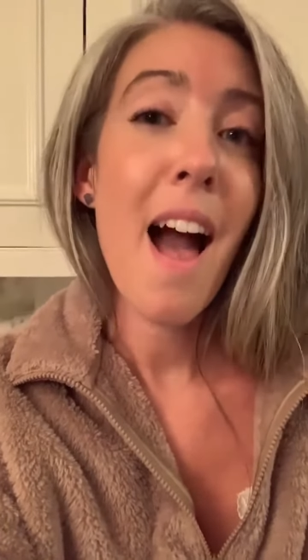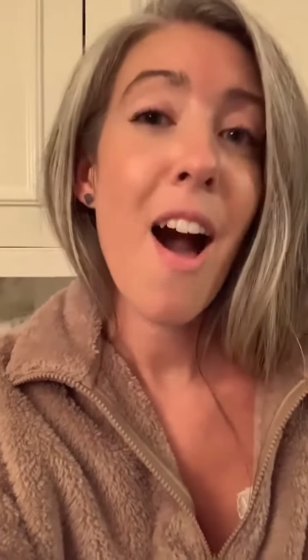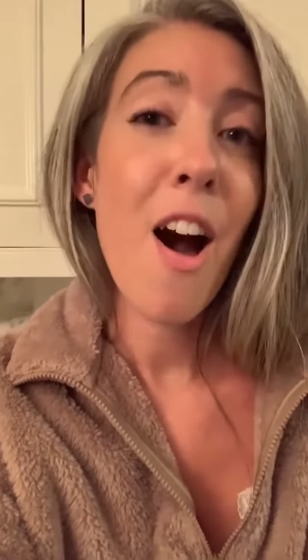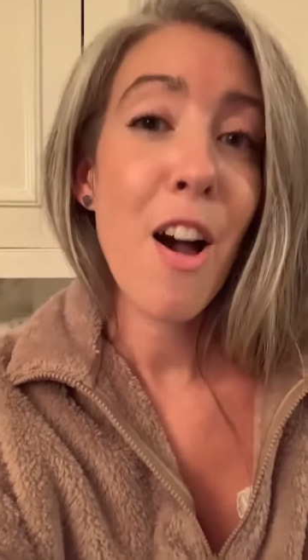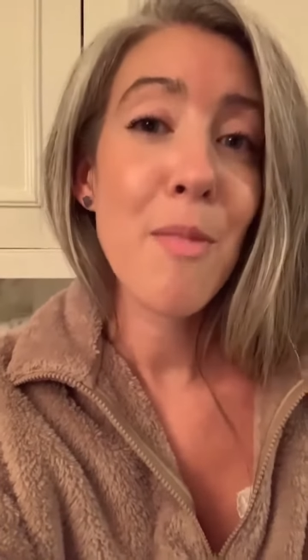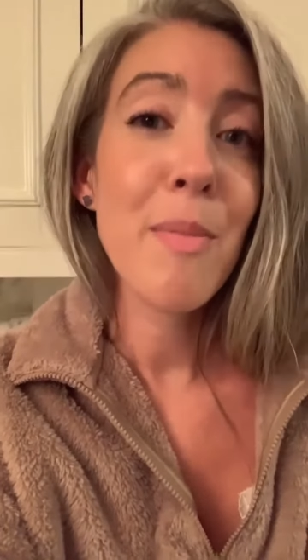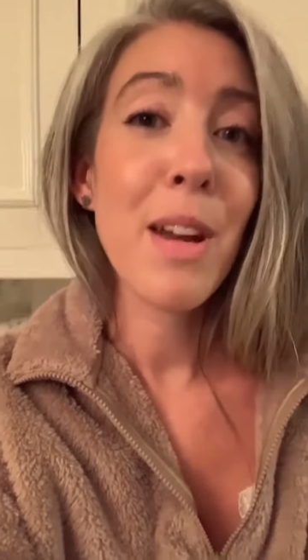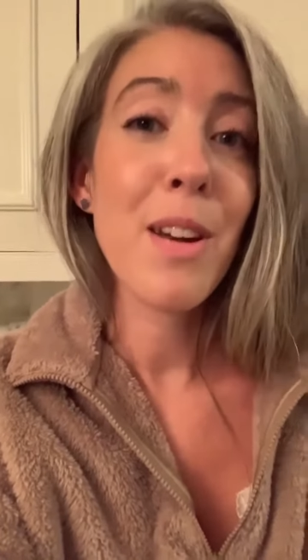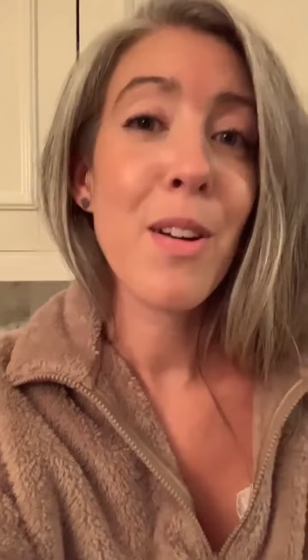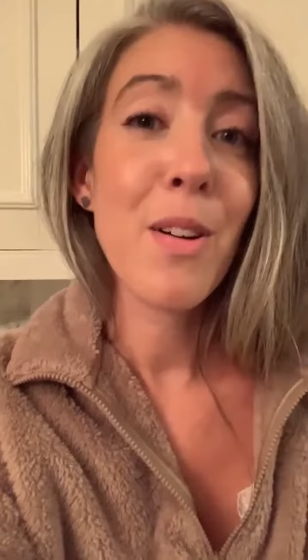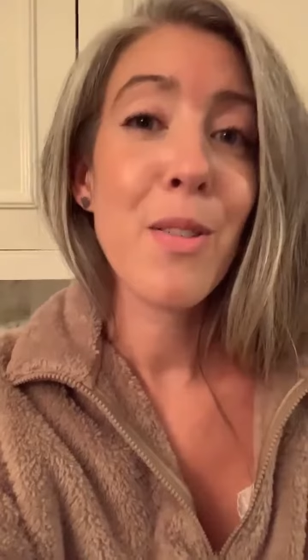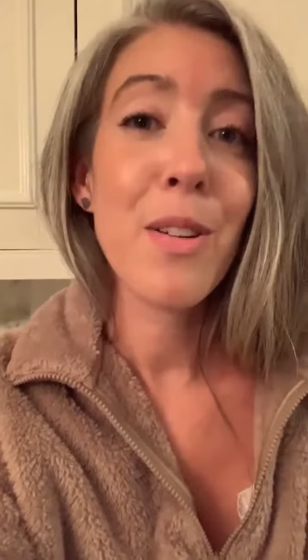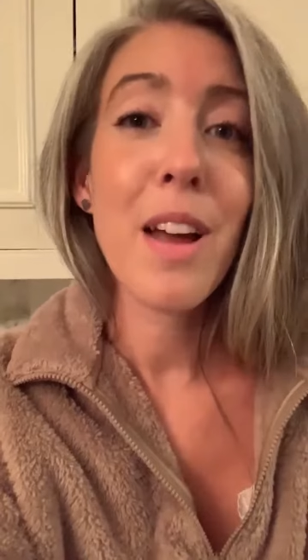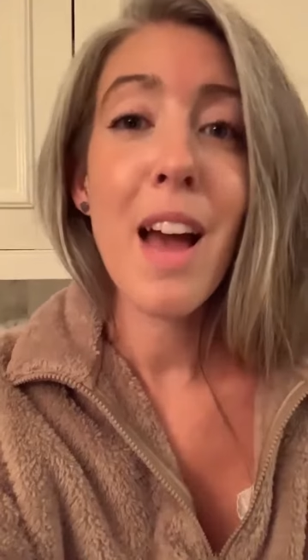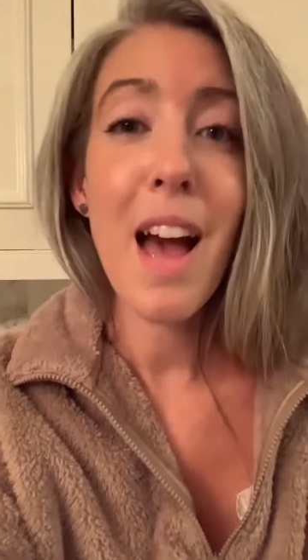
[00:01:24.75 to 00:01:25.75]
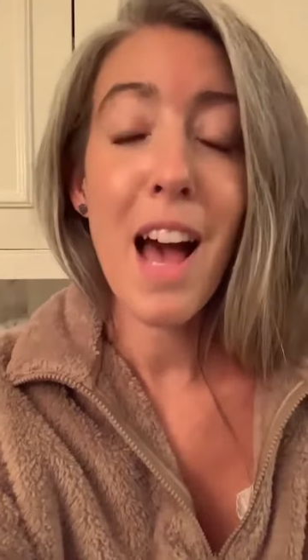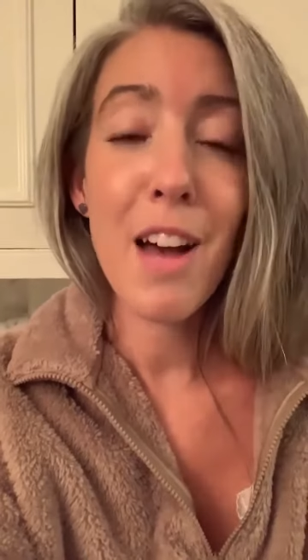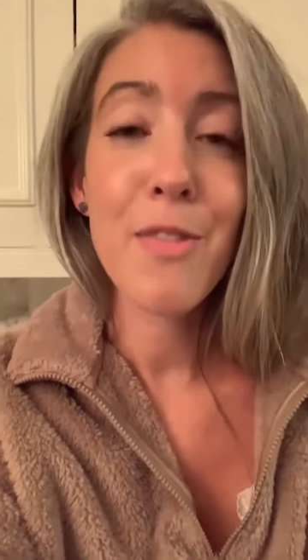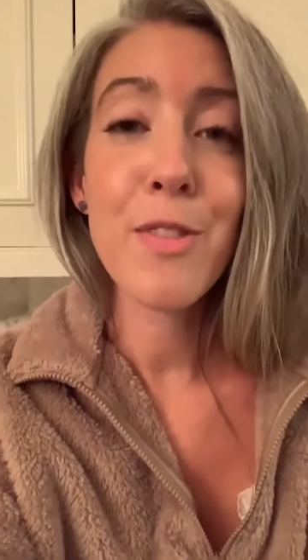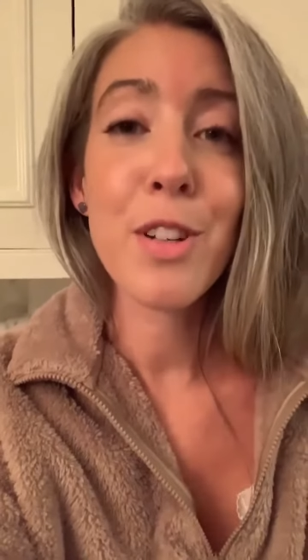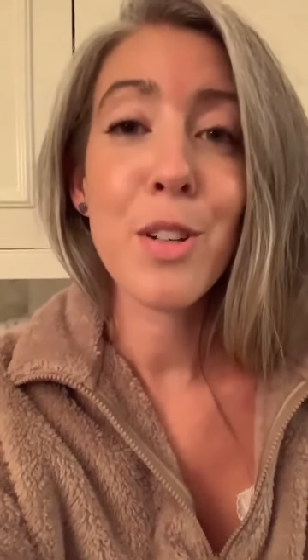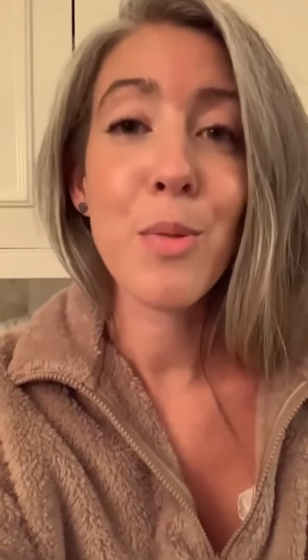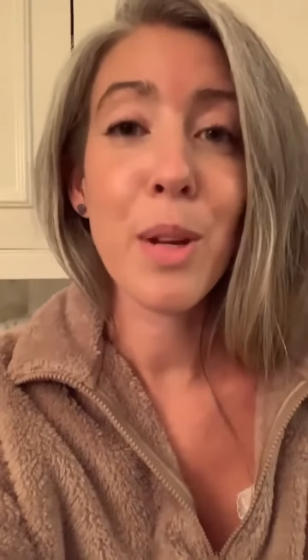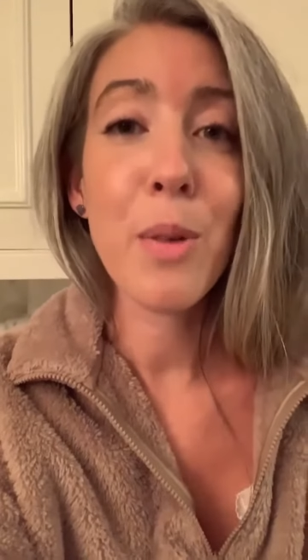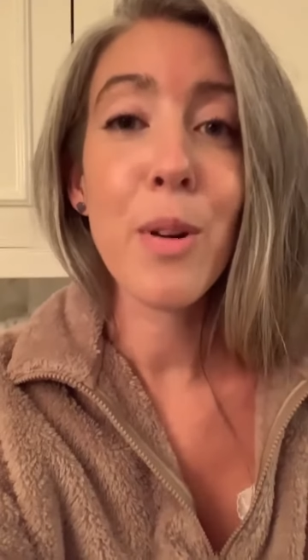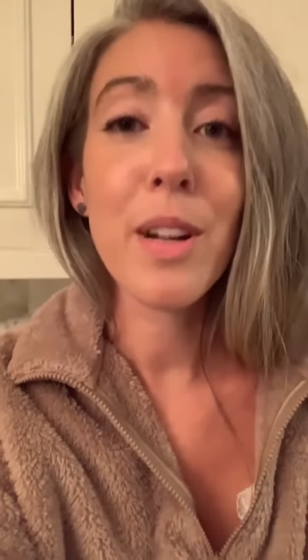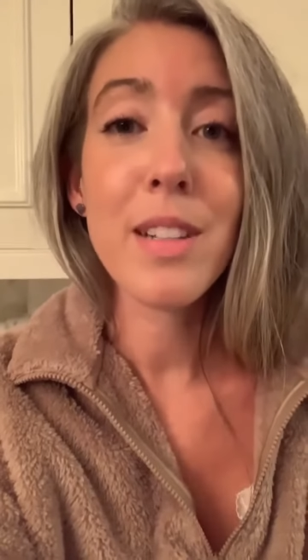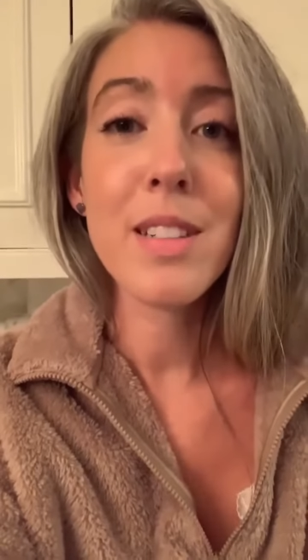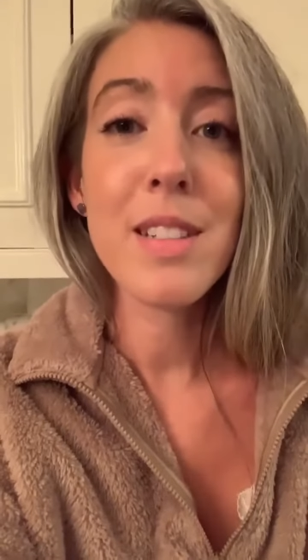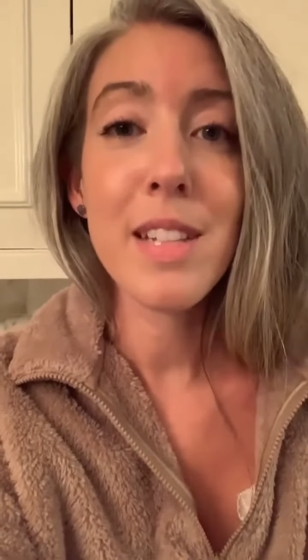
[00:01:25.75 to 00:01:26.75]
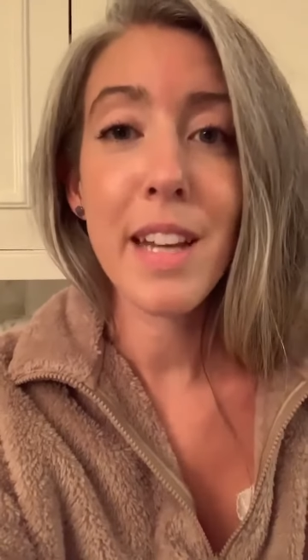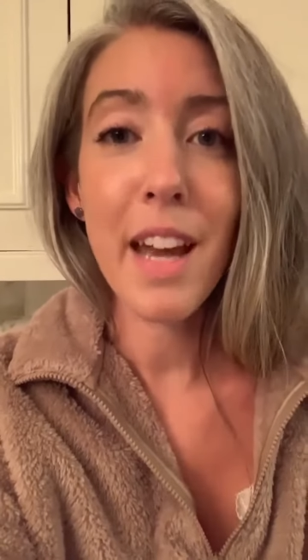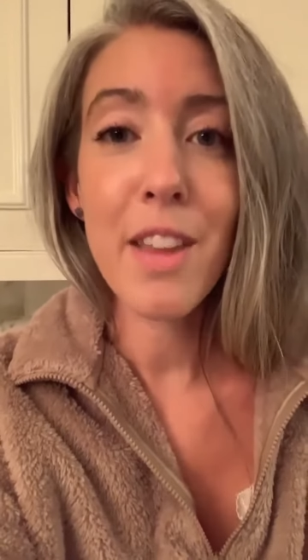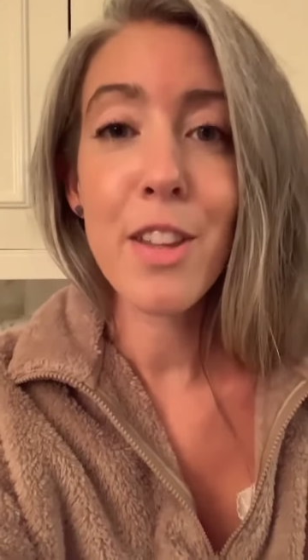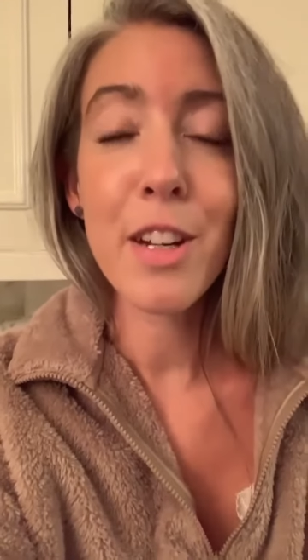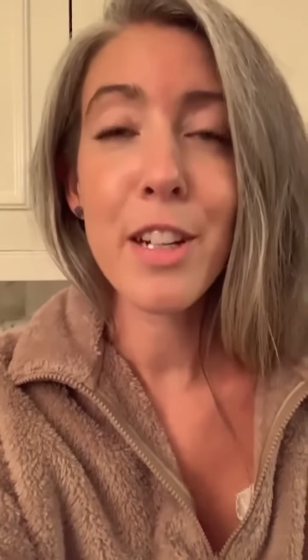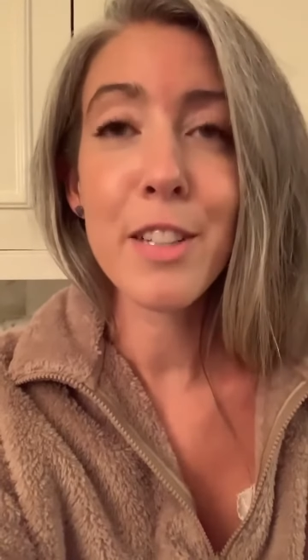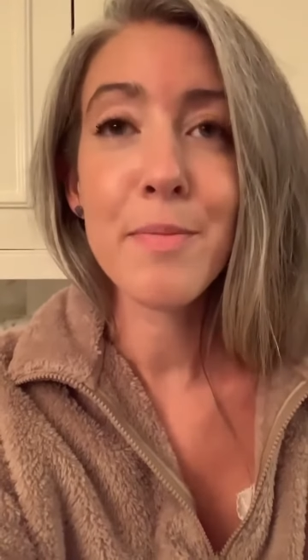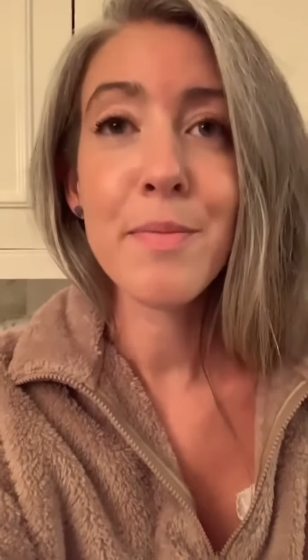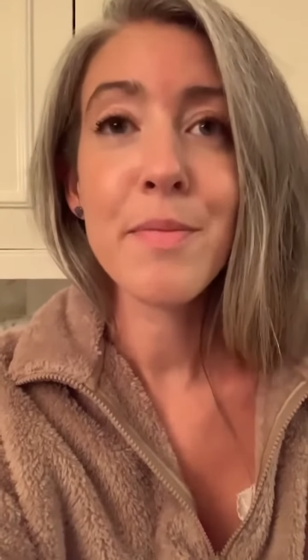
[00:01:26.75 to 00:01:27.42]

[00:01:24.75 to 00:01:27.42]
on my own after we worked together.